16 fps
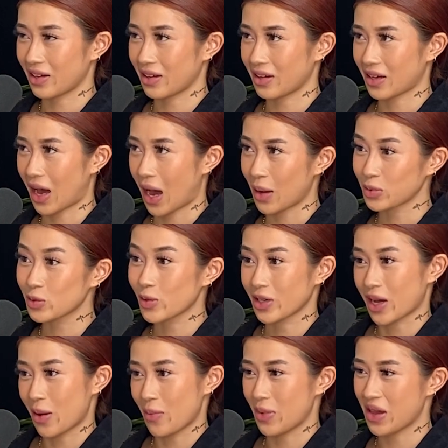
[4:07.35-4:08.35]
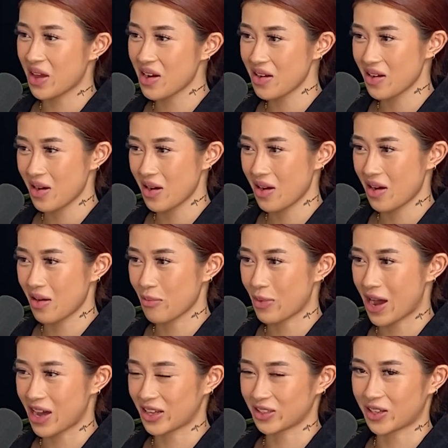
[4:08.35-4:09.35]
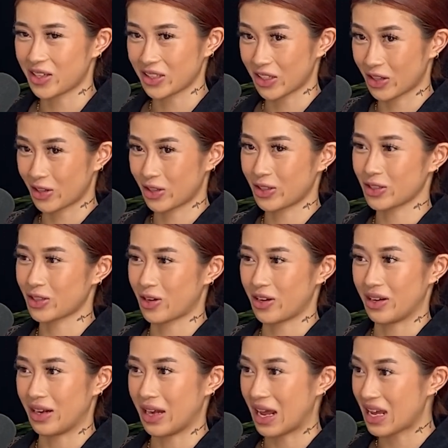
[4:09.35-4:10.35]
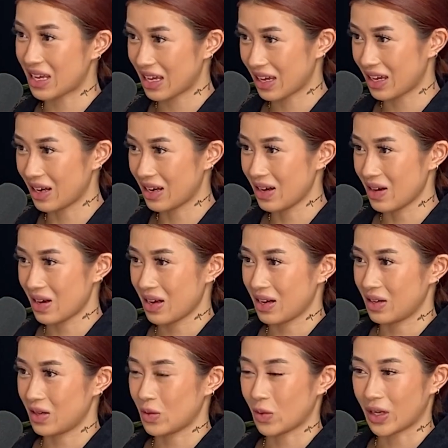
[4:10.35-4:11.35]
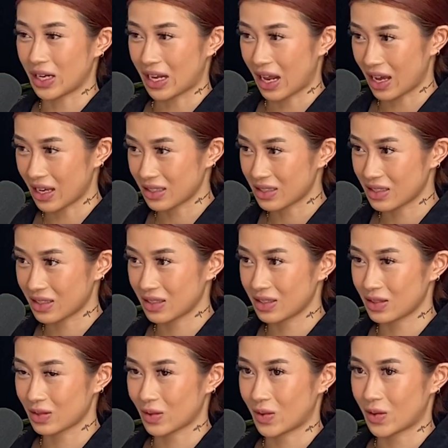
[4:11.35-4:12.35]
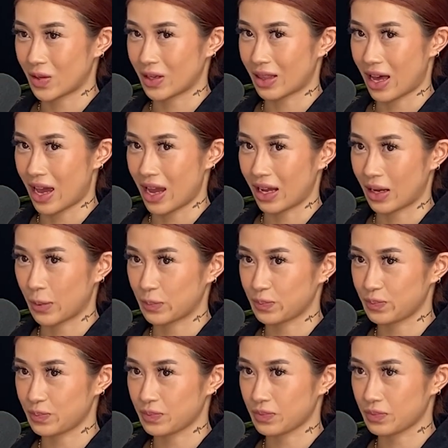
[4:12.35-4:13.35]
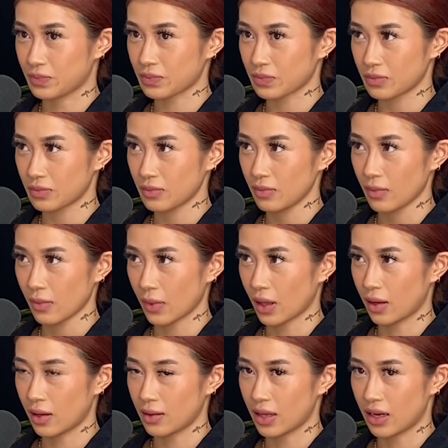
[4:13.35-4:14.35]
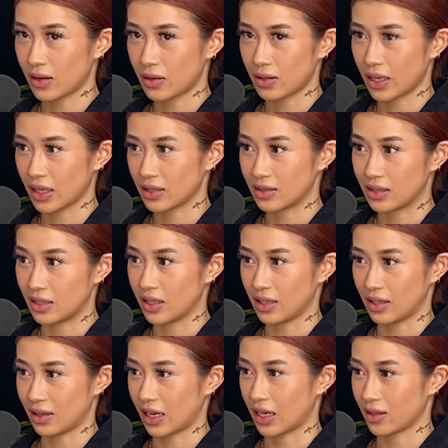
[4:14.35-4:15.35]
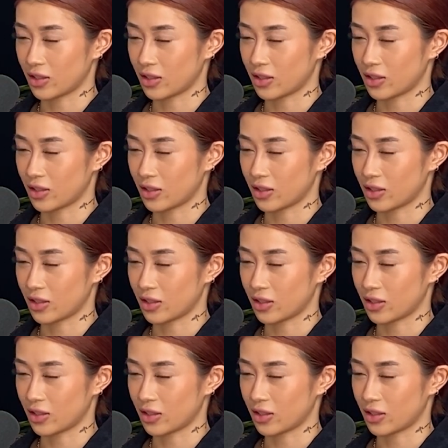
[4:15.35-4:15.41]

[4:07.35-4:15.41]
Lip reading: cops will come in, but as long as the girls aren't naked doing dances or like they don't like see any like